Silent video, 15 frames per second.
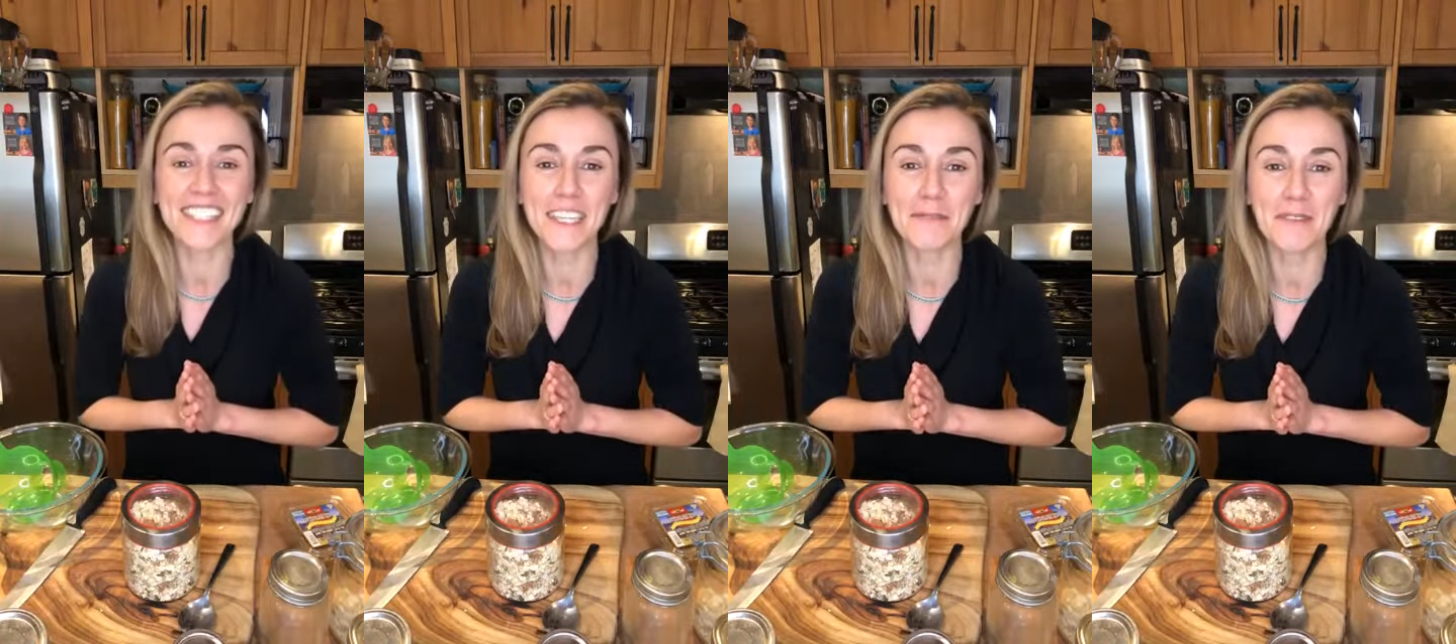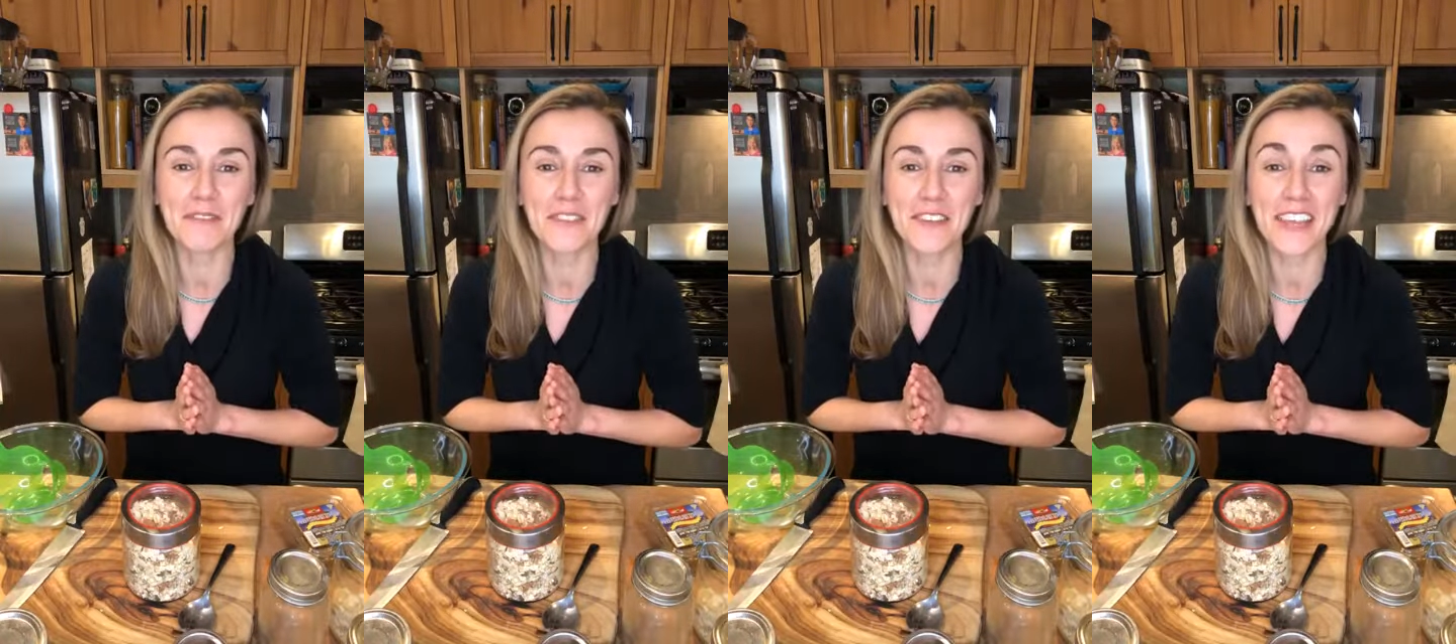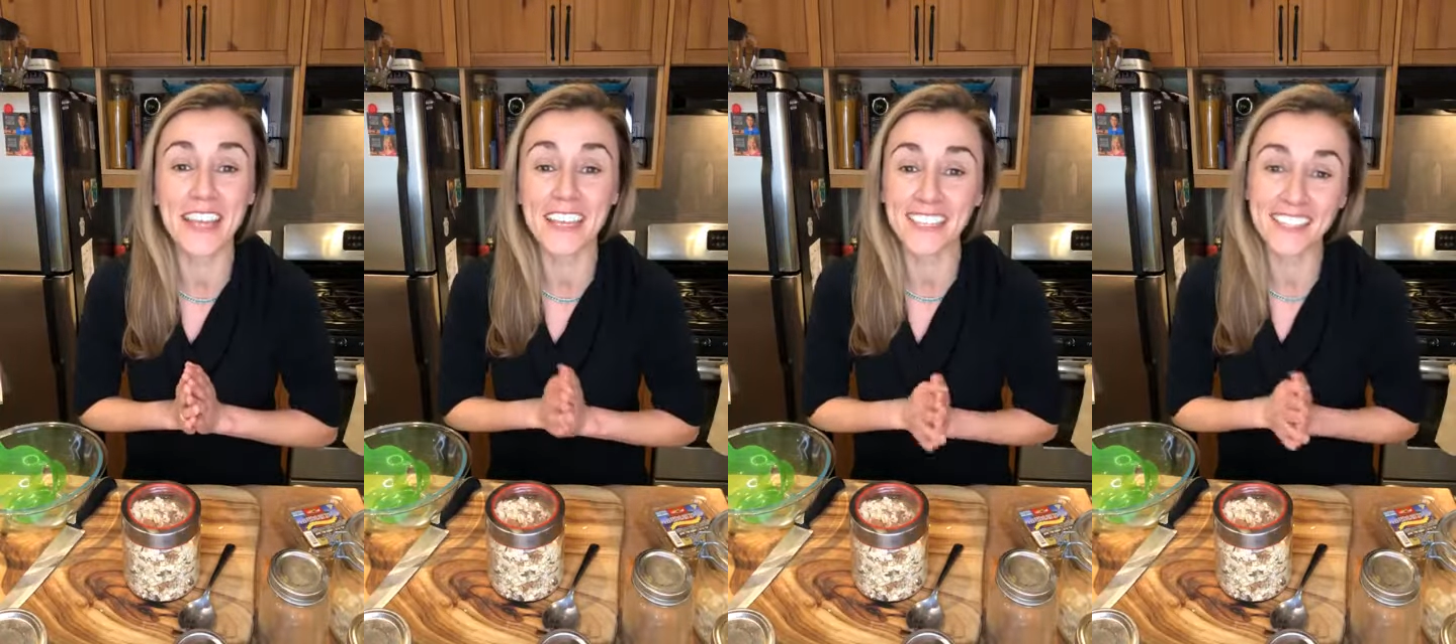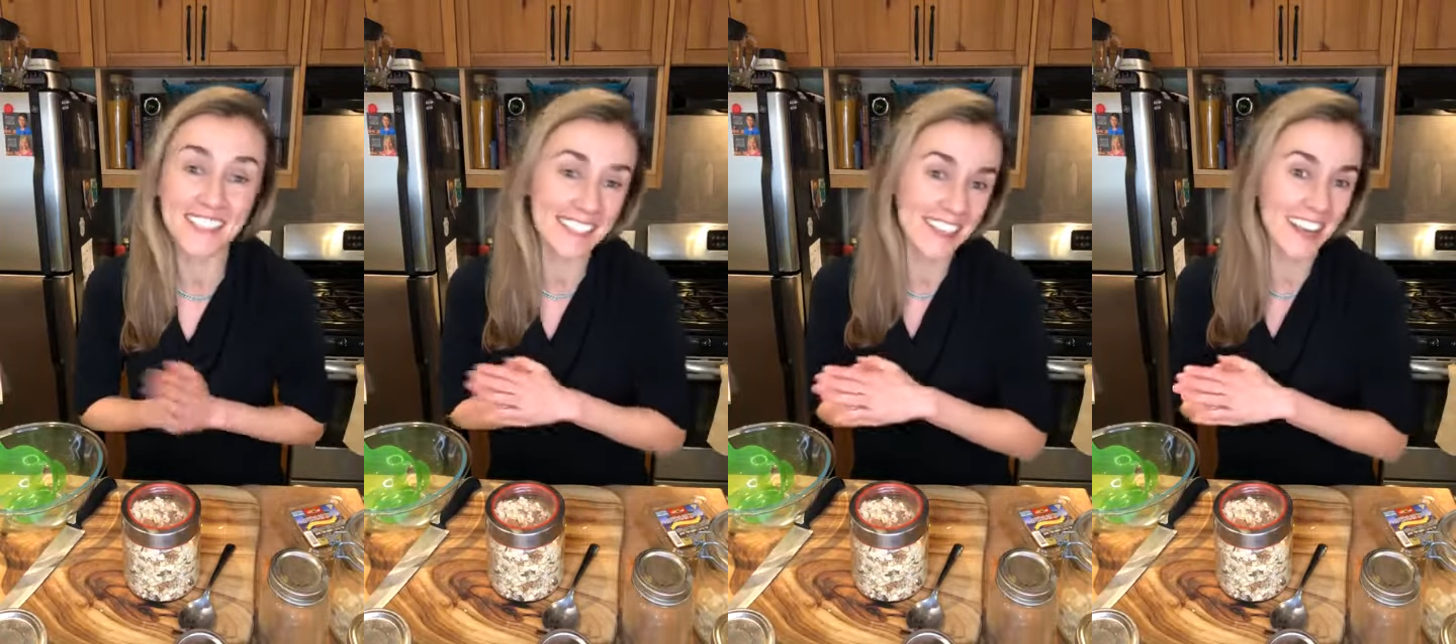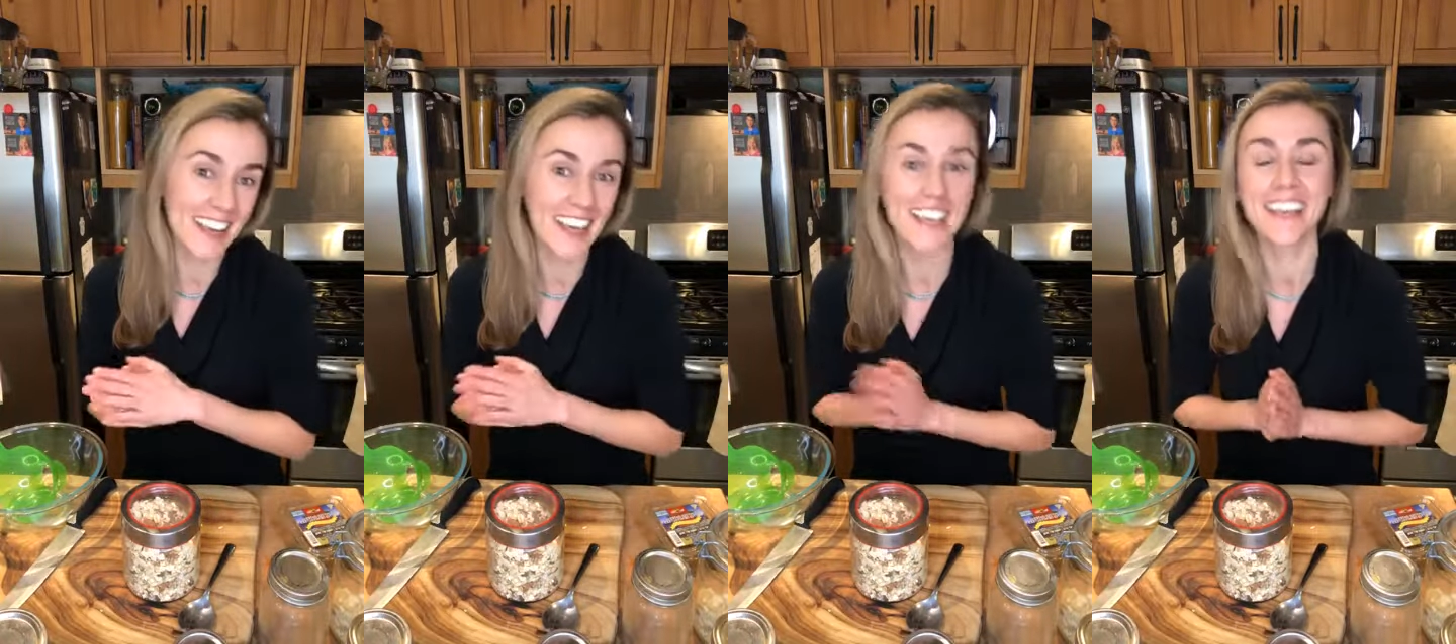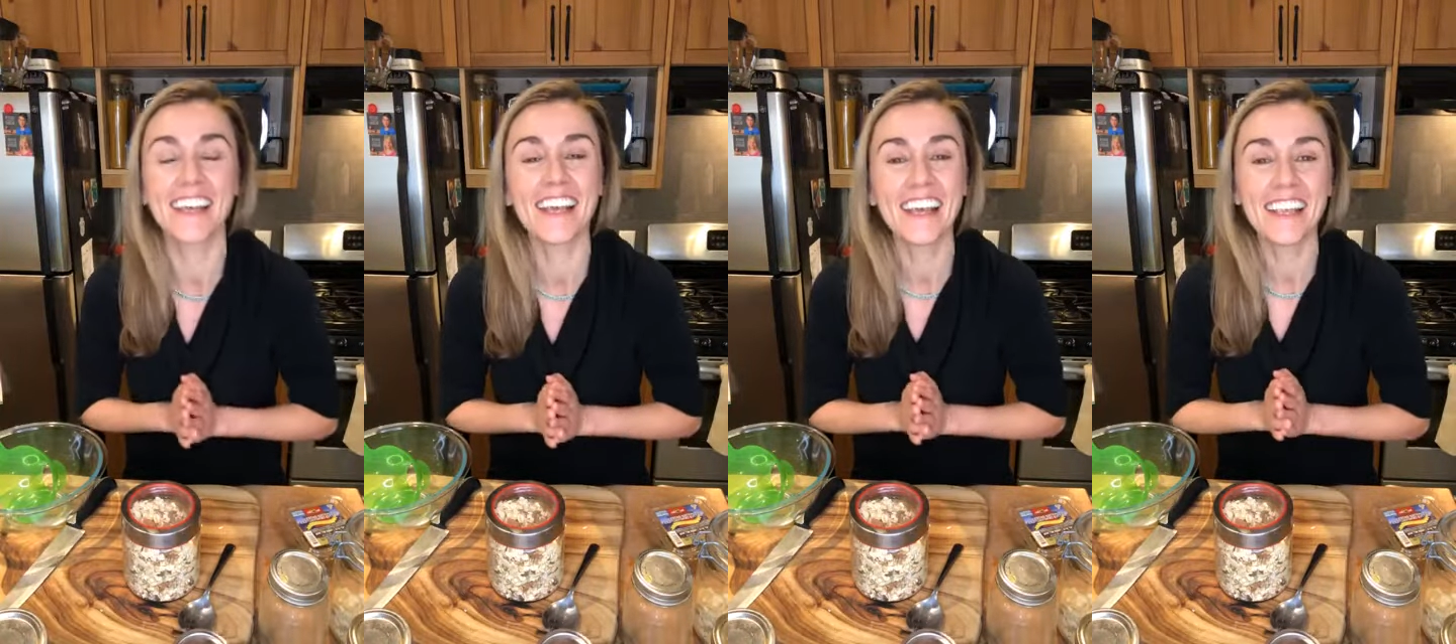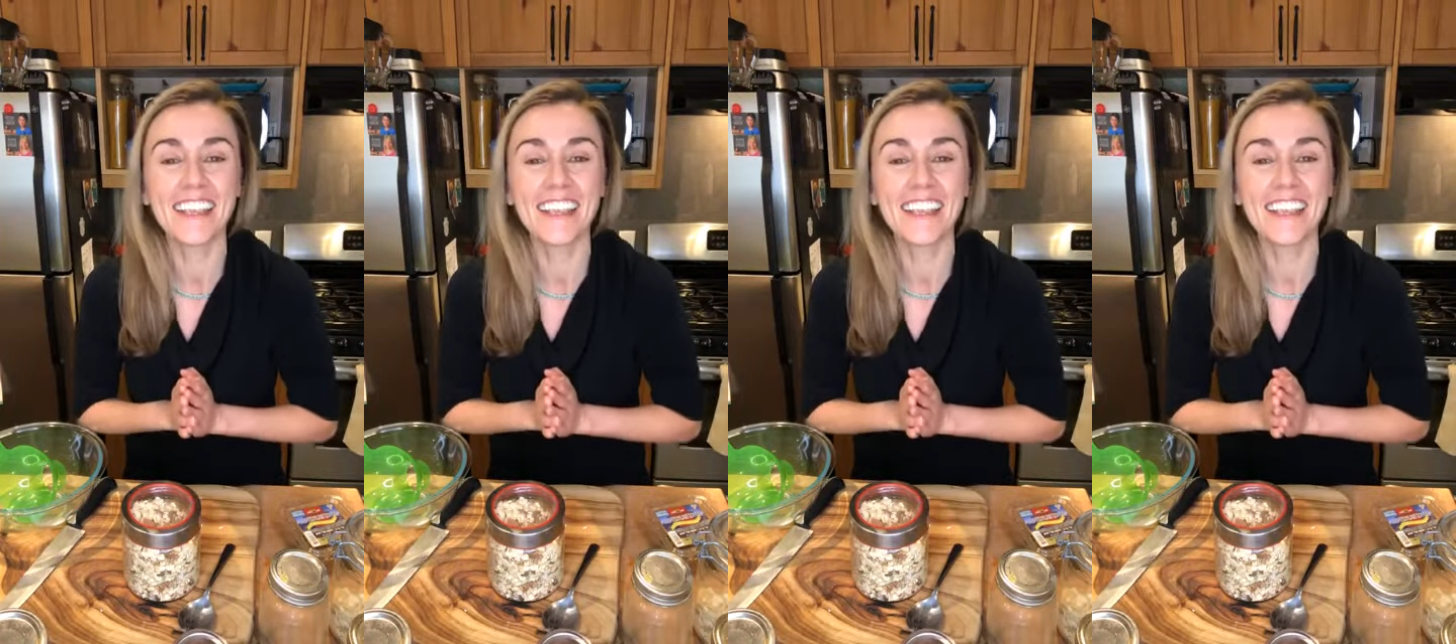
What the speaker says: some of you inside